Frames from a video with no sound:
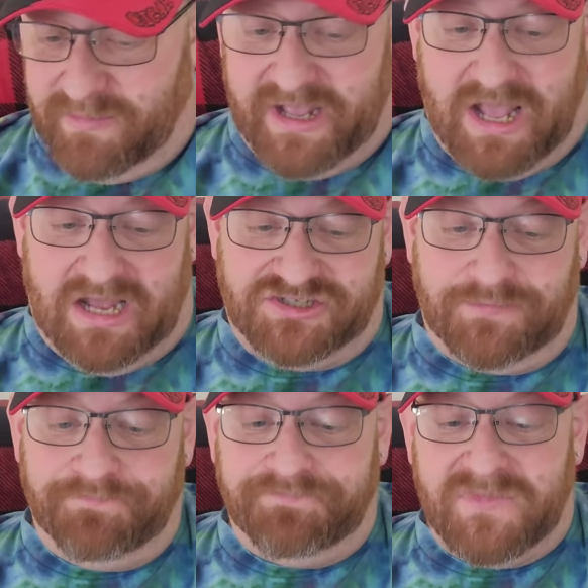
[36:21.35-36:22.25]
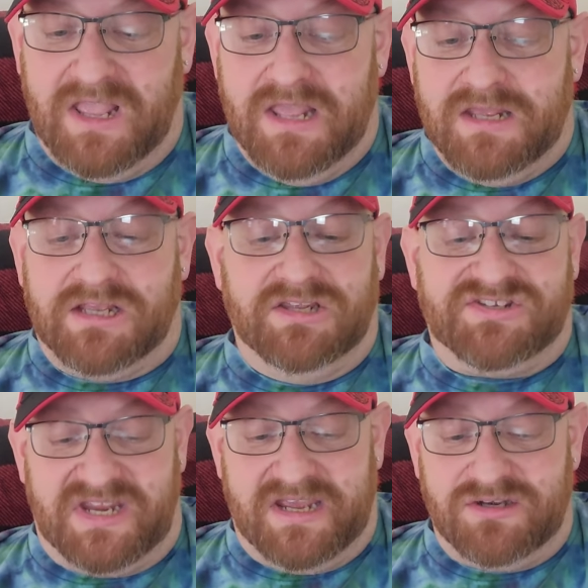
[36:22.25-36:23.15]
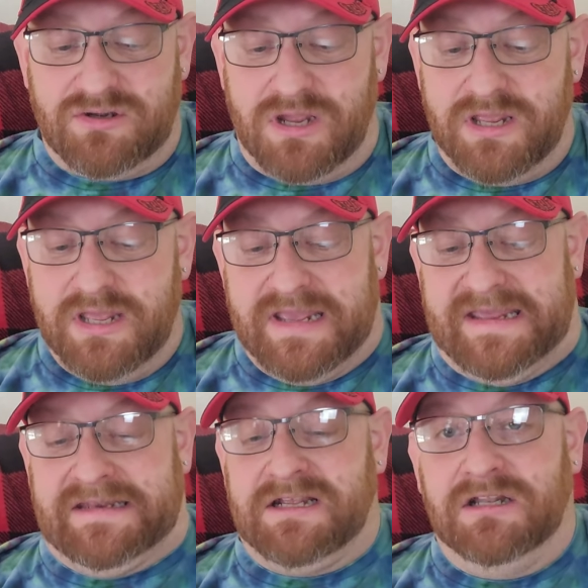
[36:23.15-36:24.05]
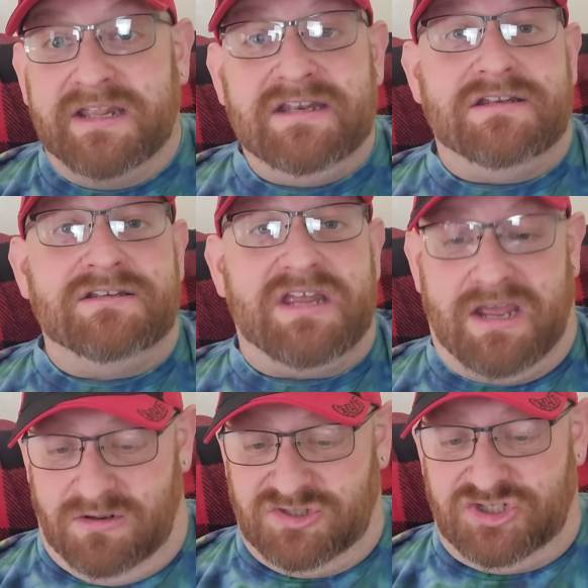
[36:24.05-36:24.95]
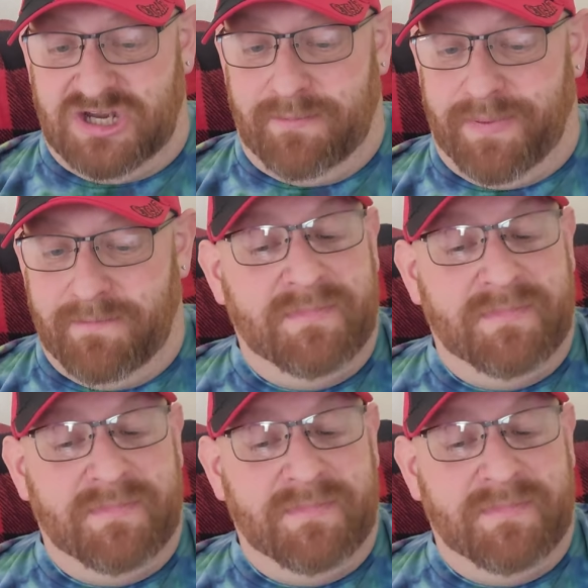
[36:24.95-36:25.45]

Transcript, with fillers: Oh my gosh. Cassandra in Clinton Township,